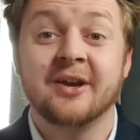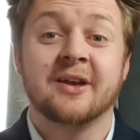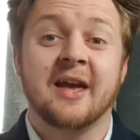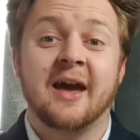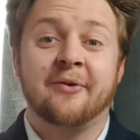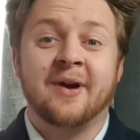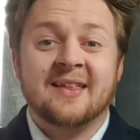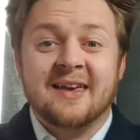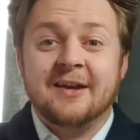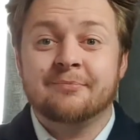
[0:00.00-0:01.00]
Get
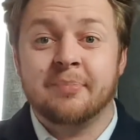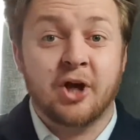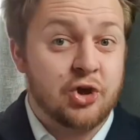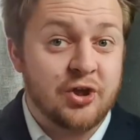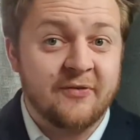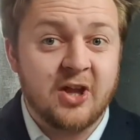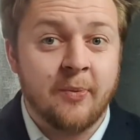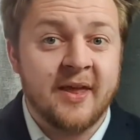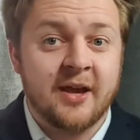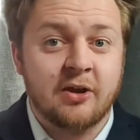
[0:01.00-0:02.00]
ready, because you never know
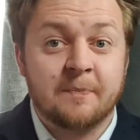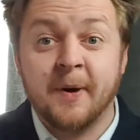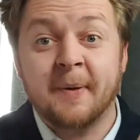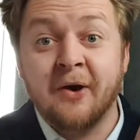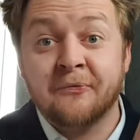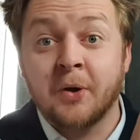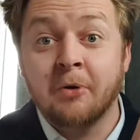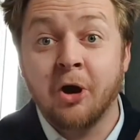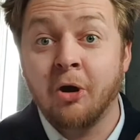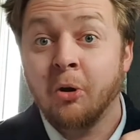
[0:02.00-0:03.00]
where they're going to pop out from.
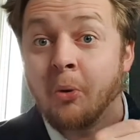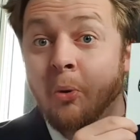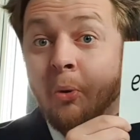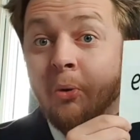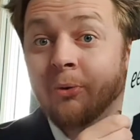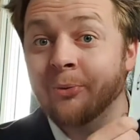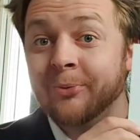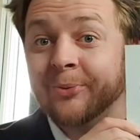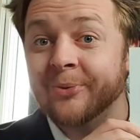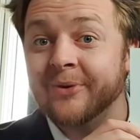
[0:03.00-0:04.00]
Ooh.
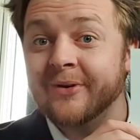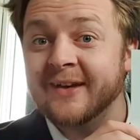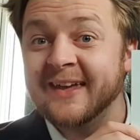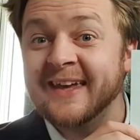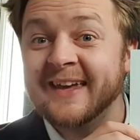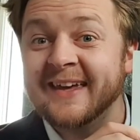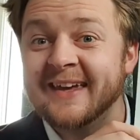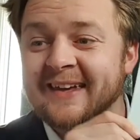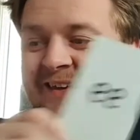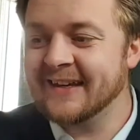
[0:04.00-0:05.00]

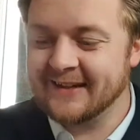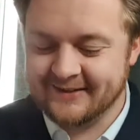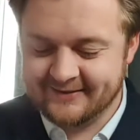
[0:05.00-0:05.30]
E.